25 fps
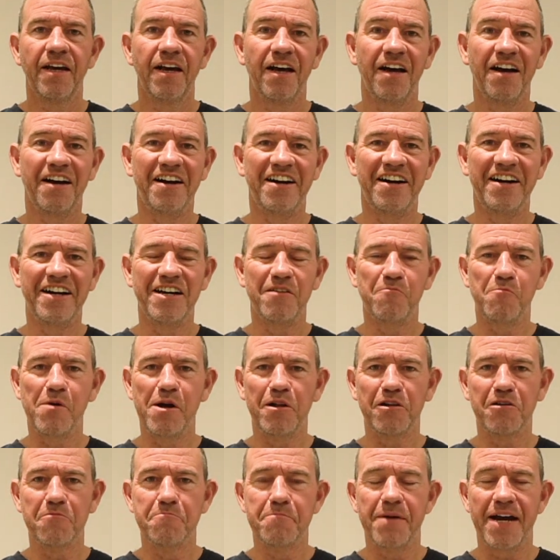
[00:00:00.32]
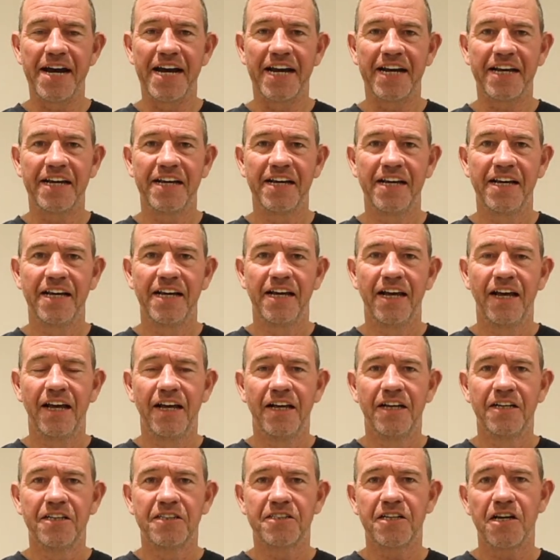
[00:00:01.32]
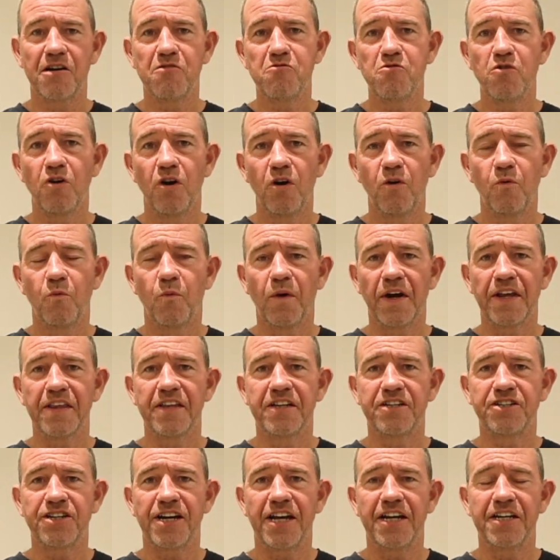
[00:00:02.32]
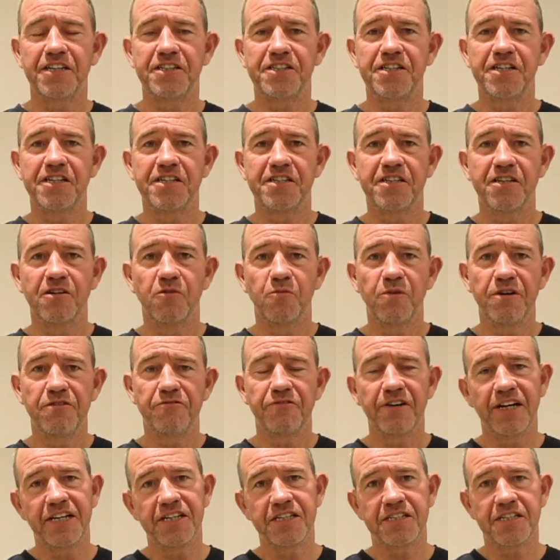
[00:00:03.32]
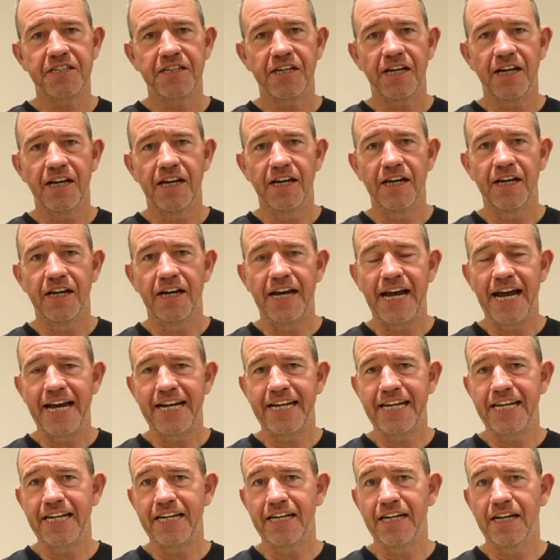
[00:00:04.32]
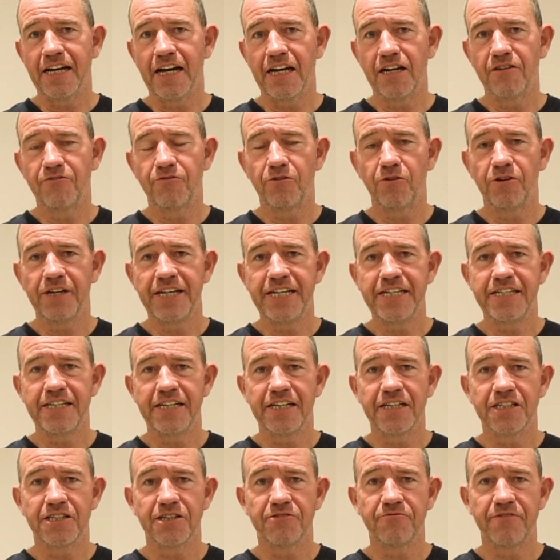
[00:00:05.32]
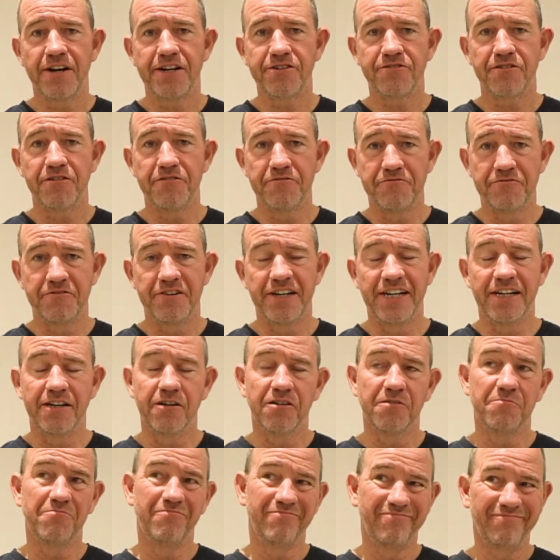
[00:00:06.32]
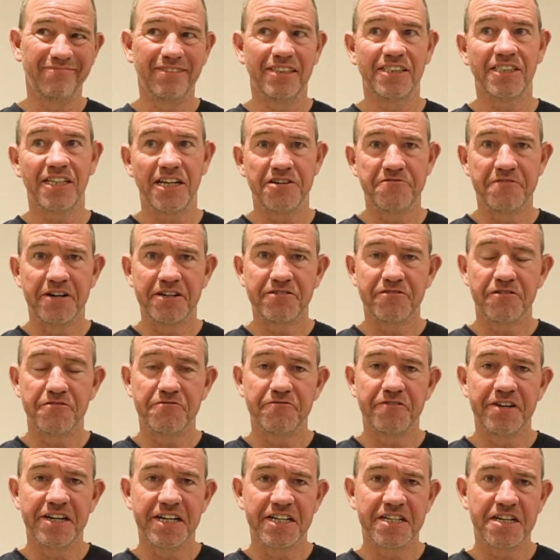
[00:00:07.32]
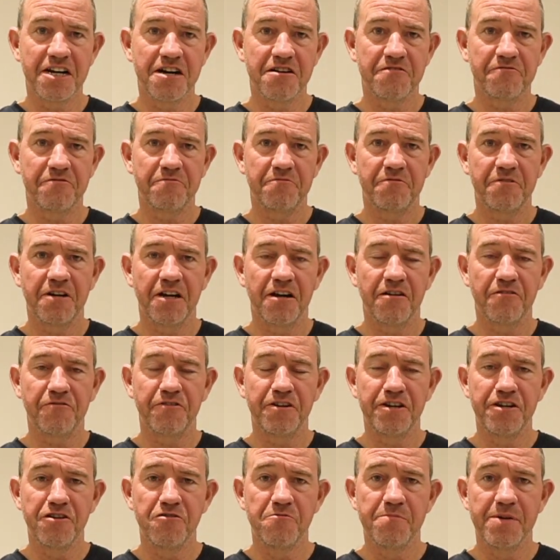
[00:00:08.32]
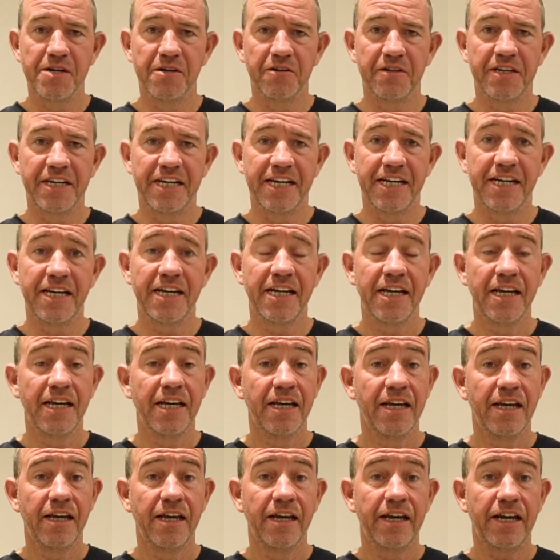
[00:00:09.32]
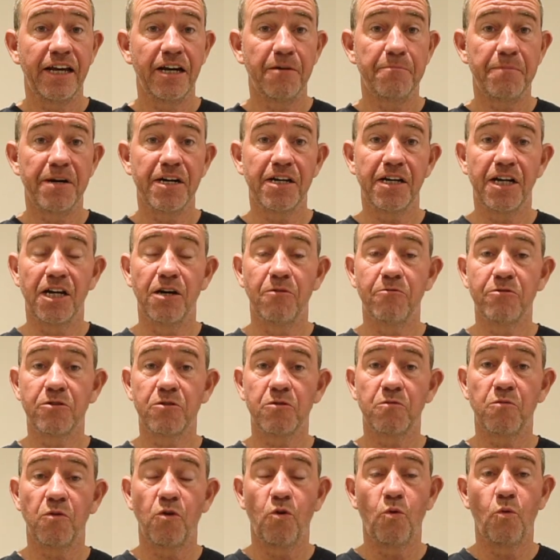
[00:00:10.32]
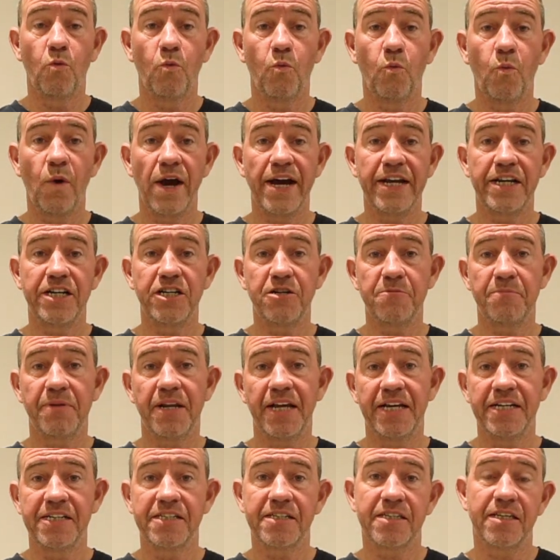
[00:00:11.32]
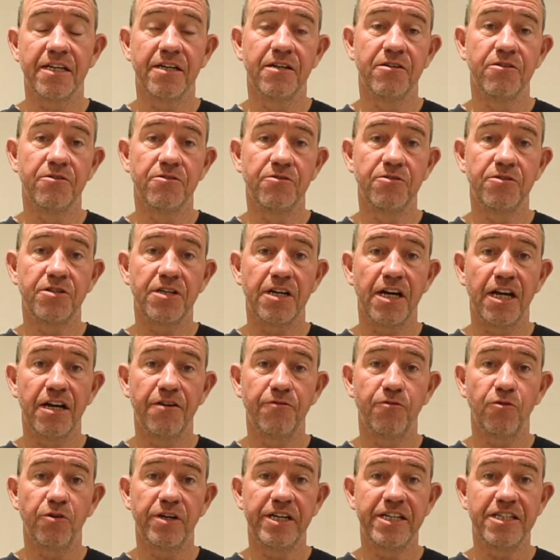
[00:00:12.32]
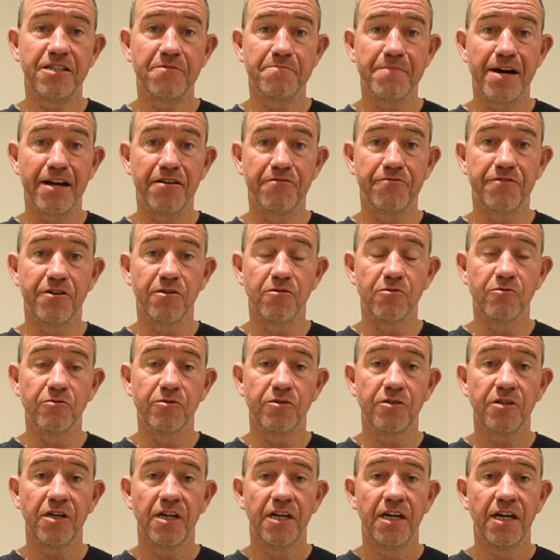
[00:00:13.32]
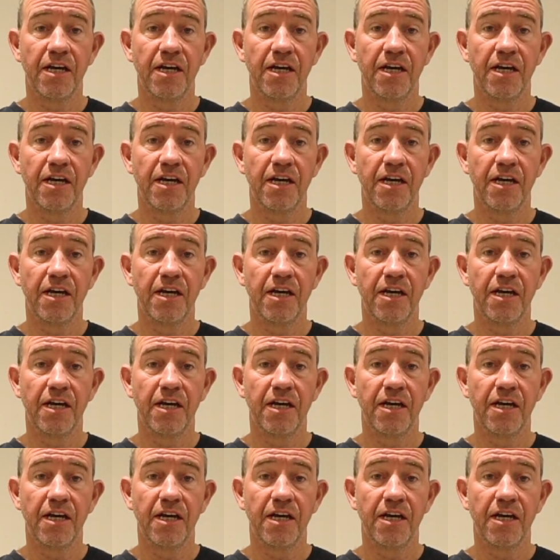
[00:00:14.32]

Hi and welcome back. So one of the challenges that we faced adding underfloor heating as a retrofit, or I say retrofit, it's half a new build here in a bungalow, was where did you place those underfloor heating manifolds?